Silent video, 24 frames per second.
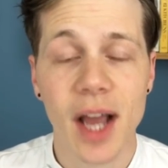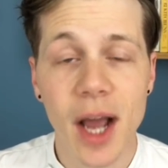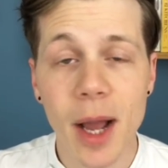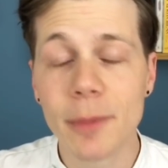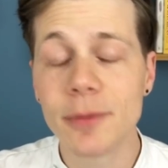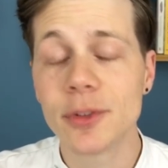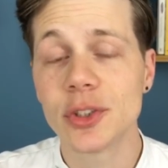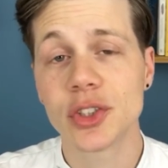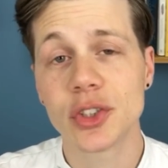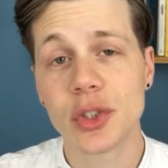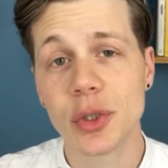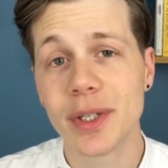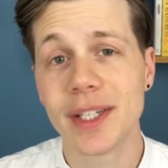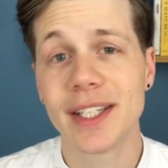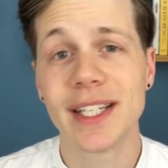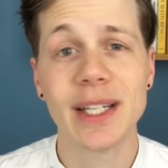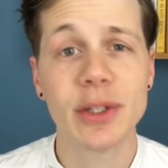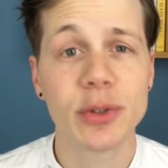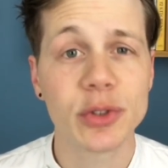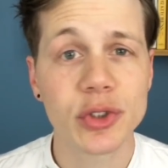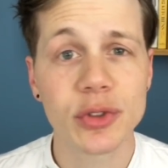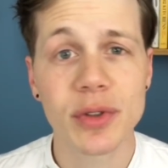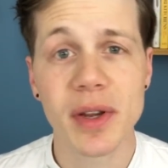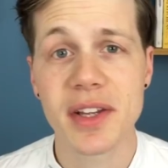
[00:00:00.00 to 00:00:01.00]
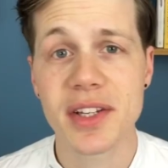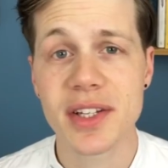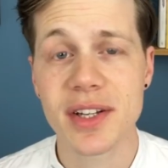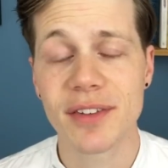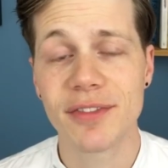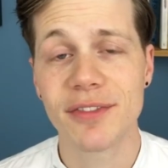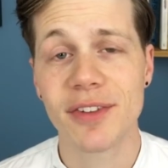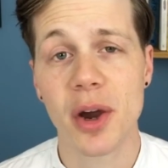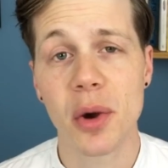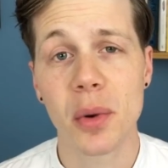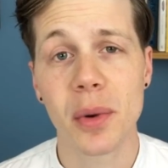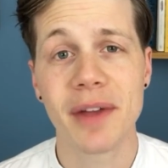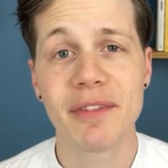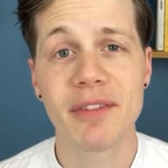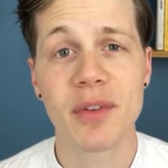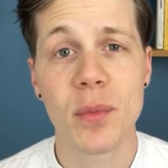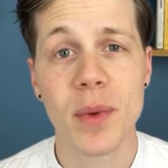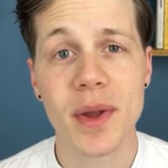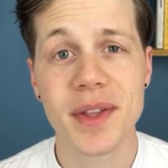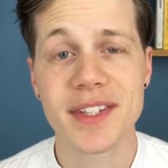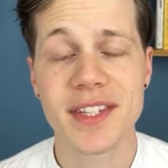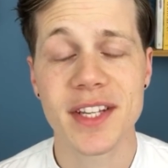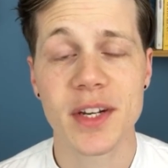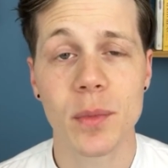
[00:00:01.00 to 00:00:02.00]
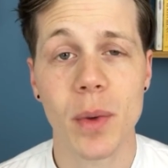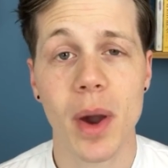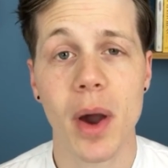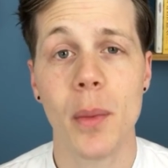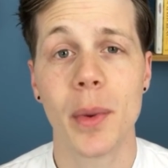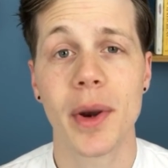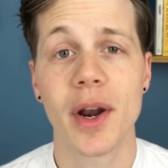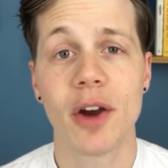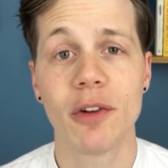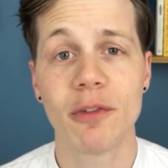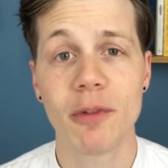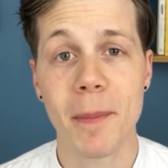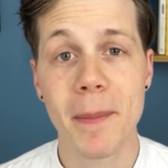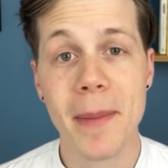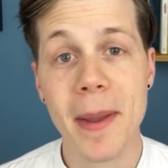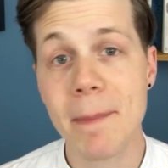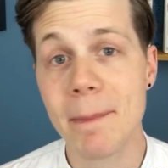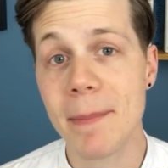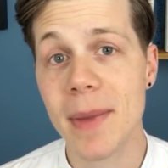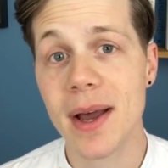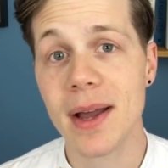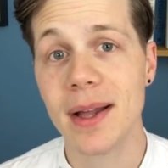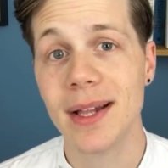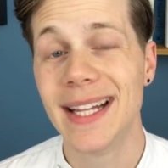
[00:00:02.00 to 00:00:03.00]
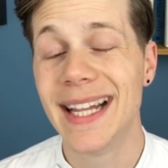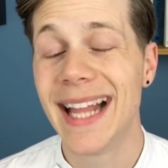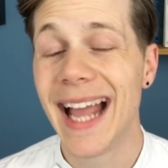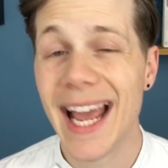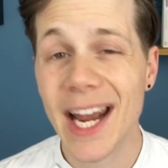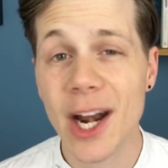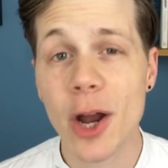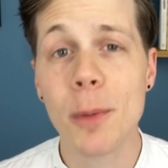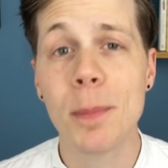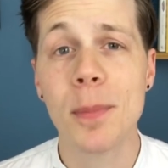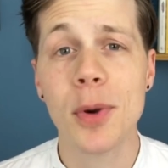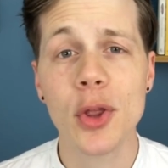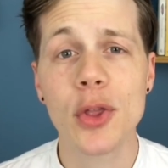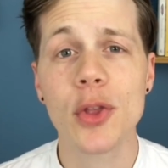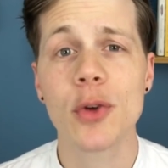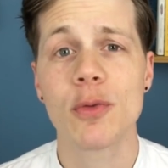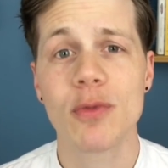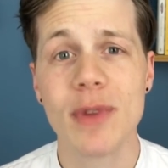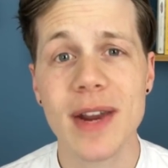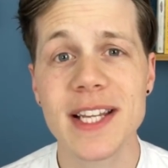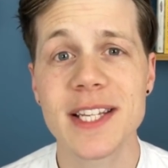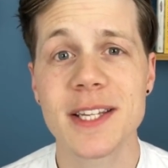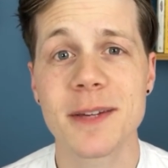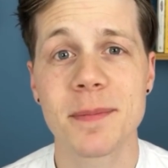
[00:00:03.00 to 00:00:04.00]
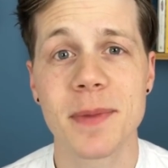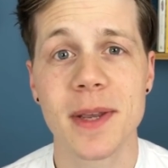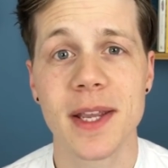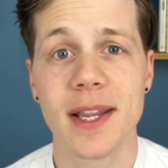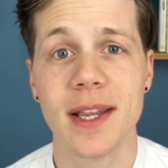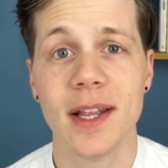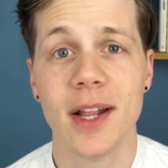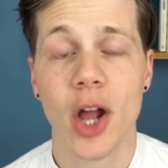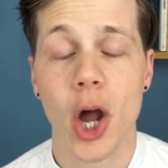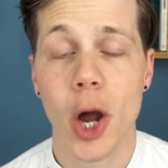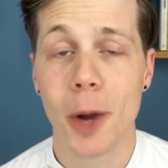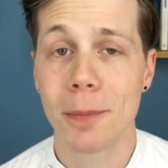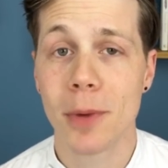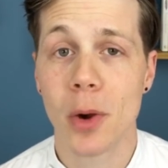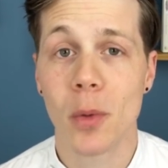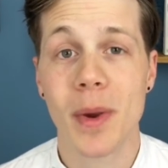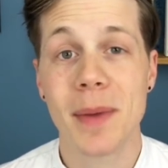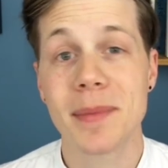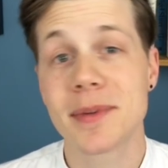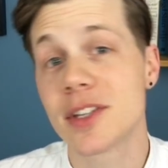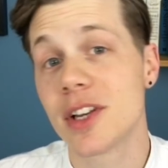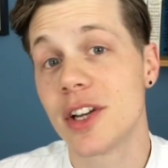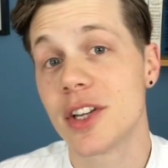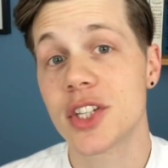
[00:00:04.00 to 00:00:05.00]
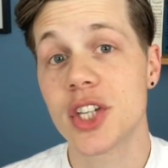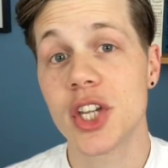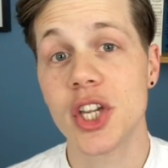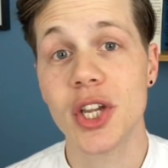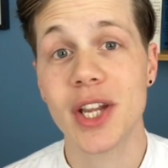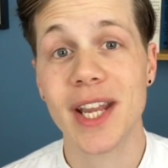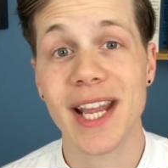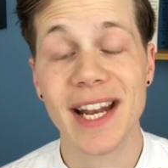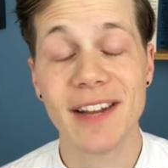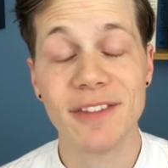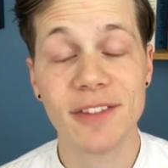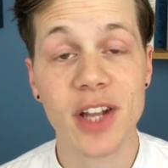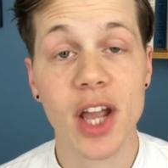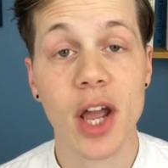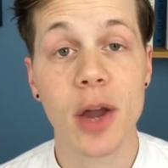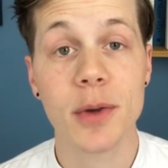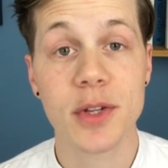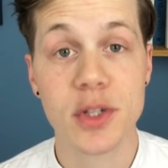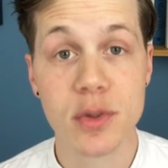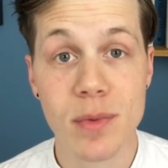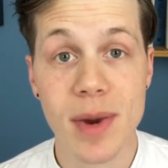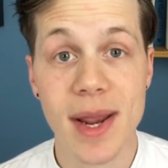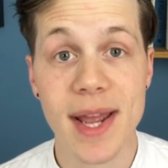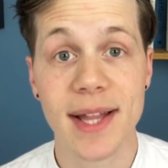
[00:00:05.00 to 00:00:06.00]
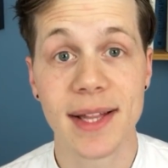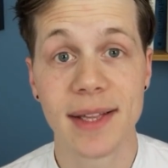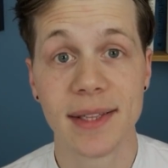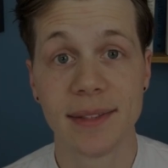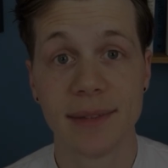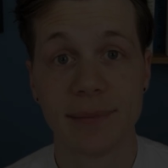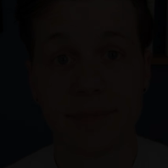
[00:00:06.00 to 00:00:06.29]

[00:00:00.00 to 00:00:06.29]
I'm just doing a little stretch and a fold every once in a while when I remember. And I'll put the recipe on my website so you can have a go as well.